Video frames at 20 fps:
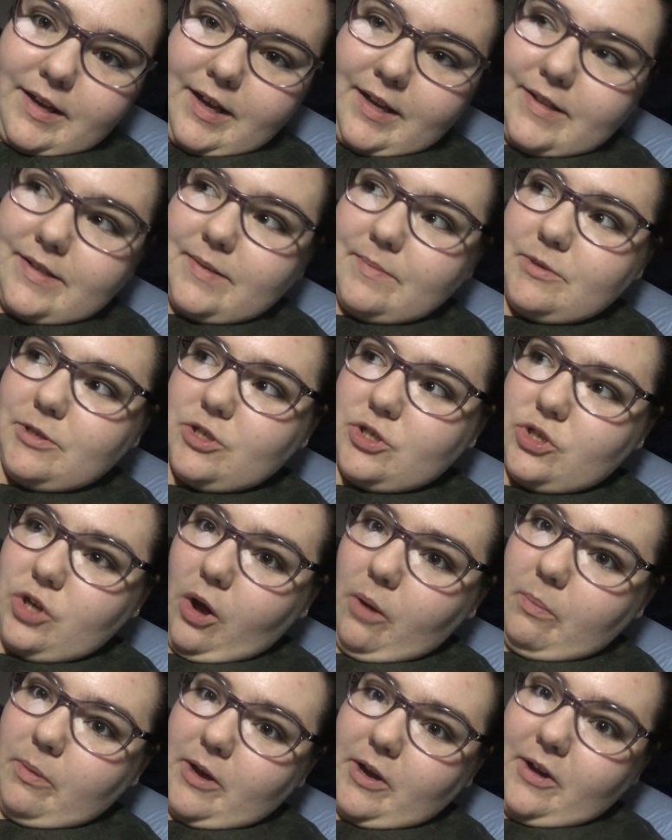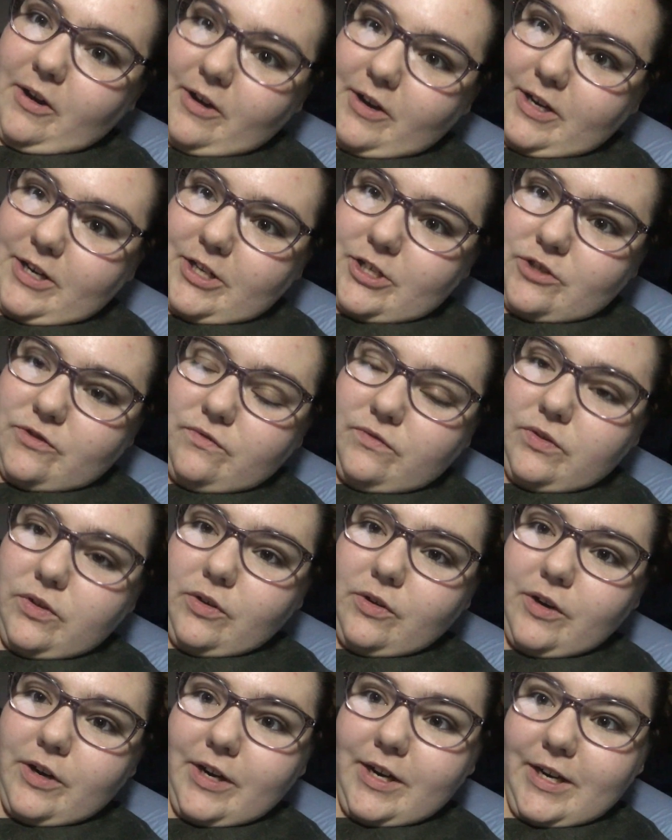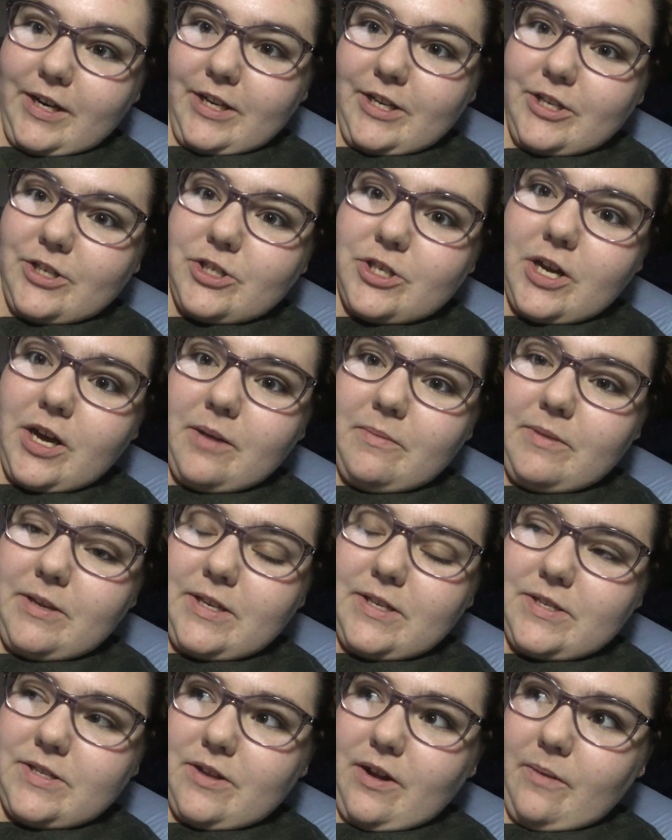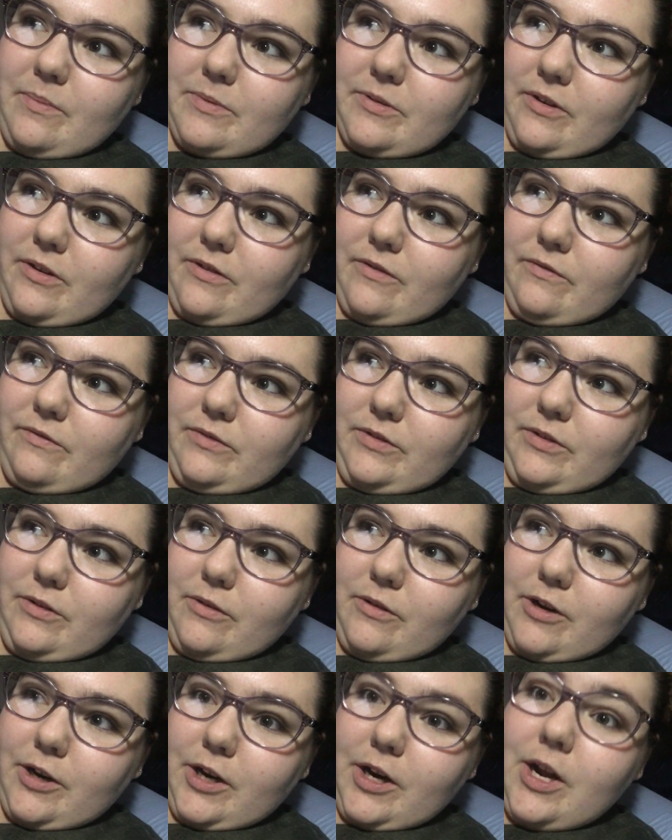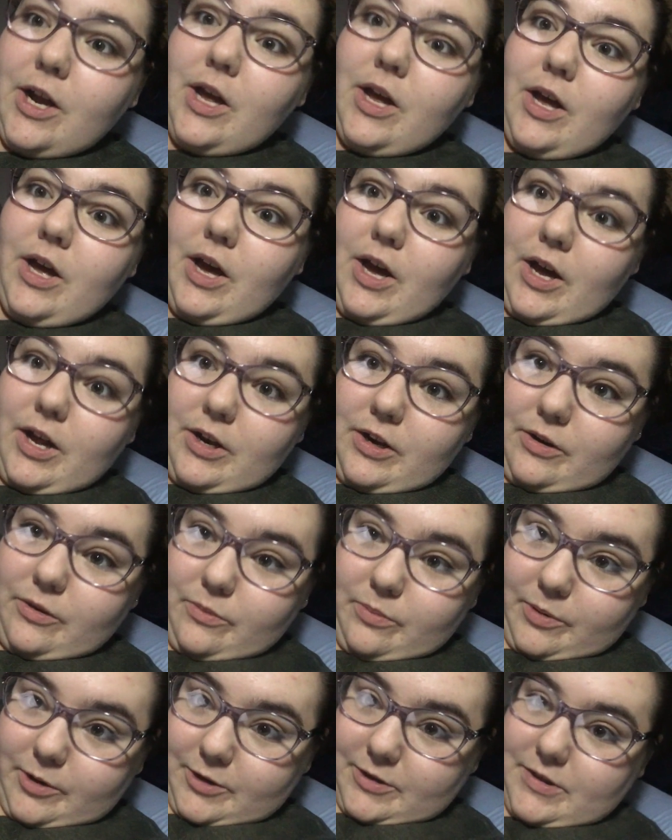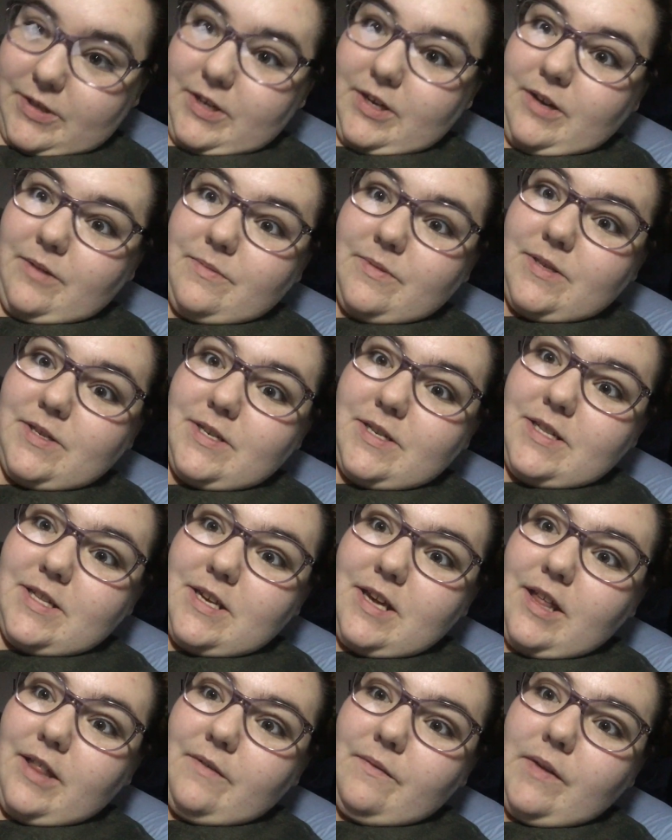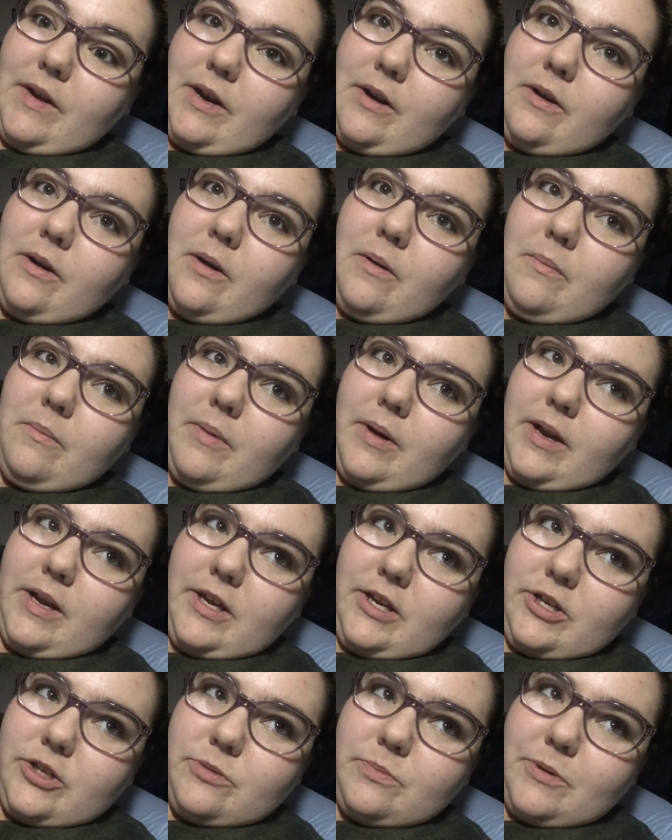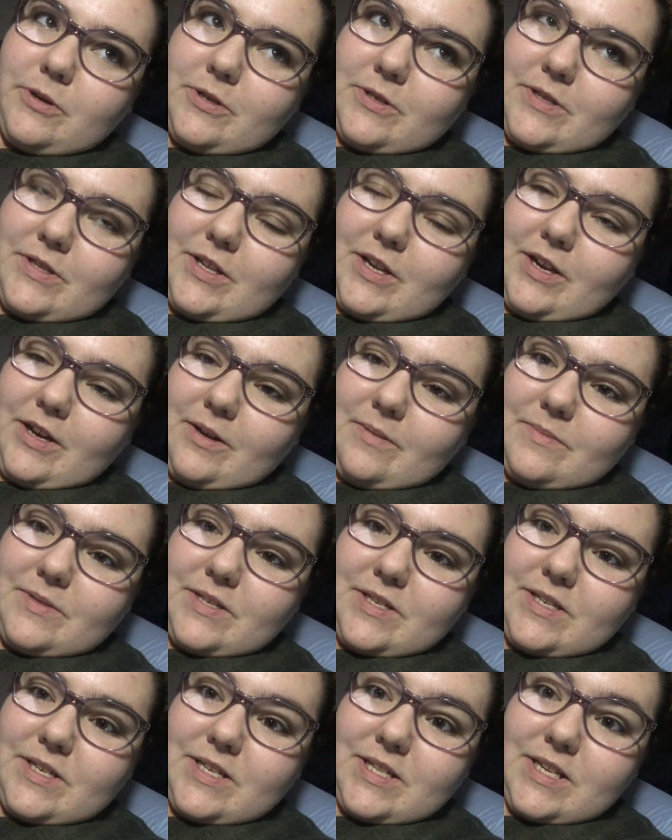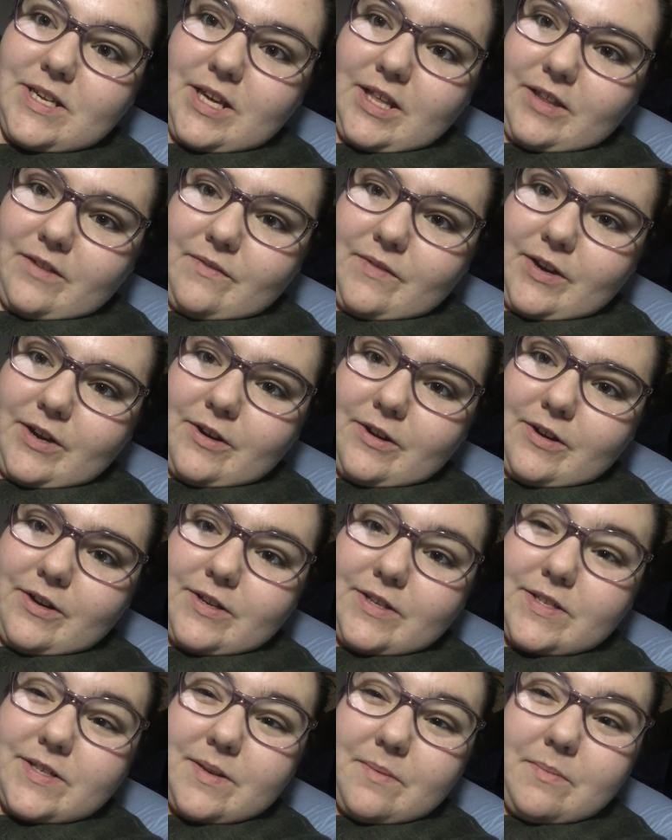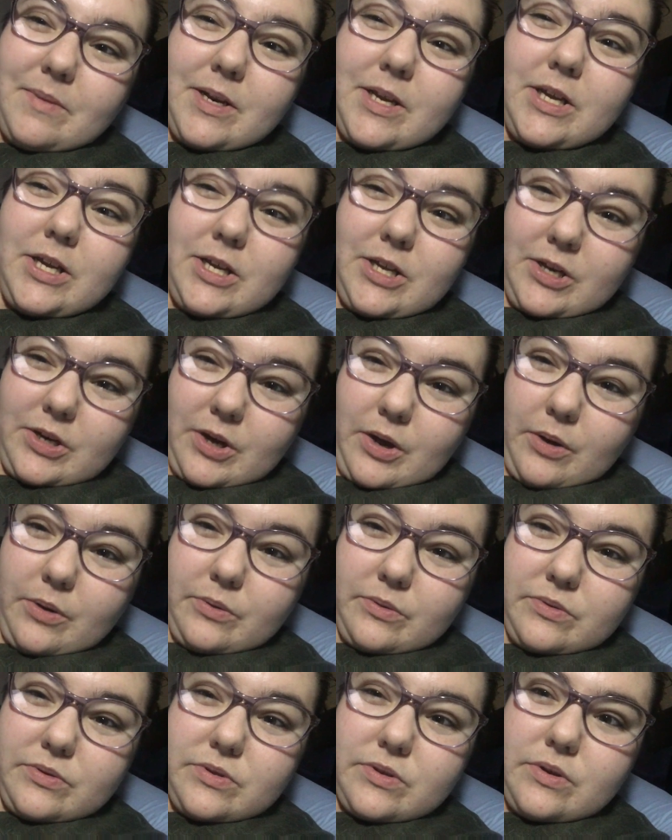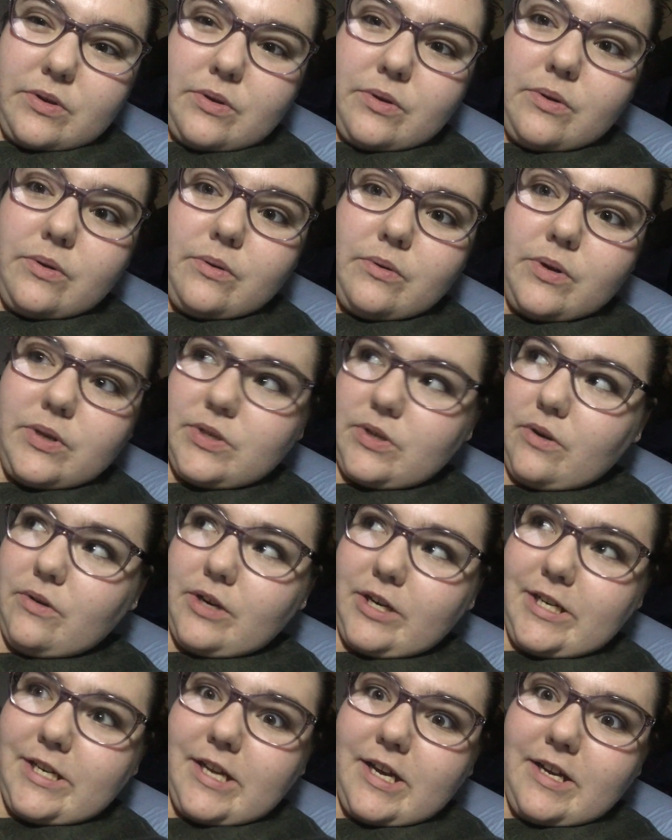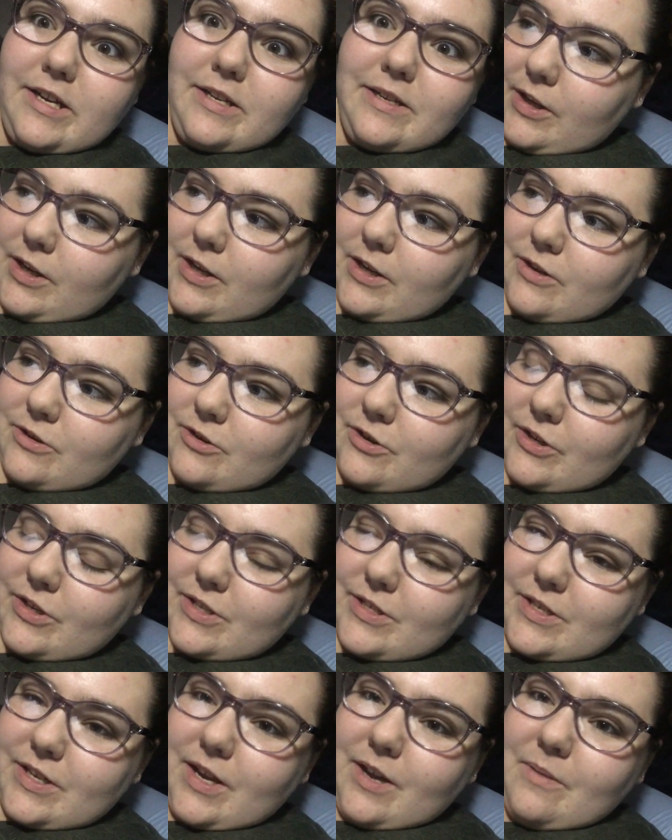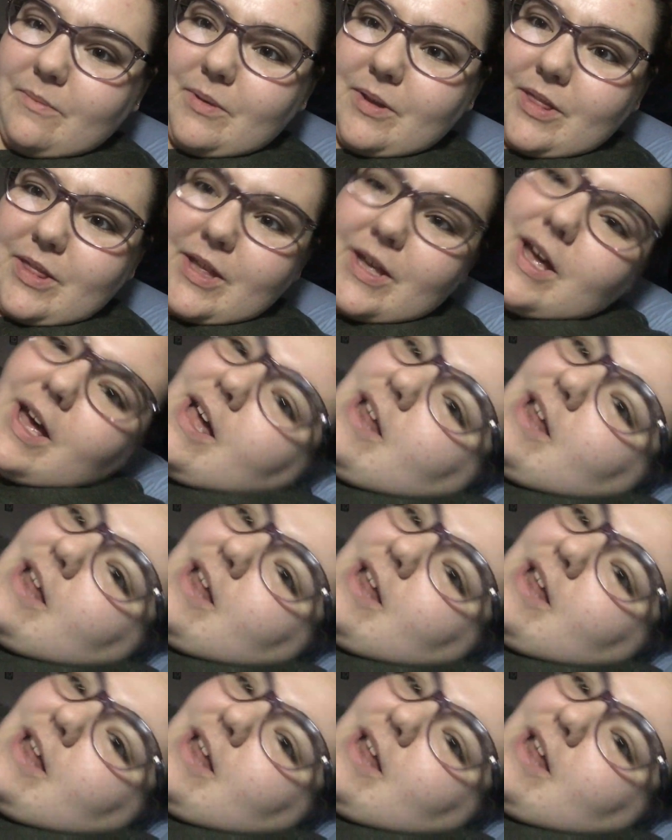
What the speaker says: ends up stopping on each floor, and each time he stops on a floor, a new person comes into the elevator, but each person that comes into the elevator is somebody he knows who is already dead. Really interesting, but the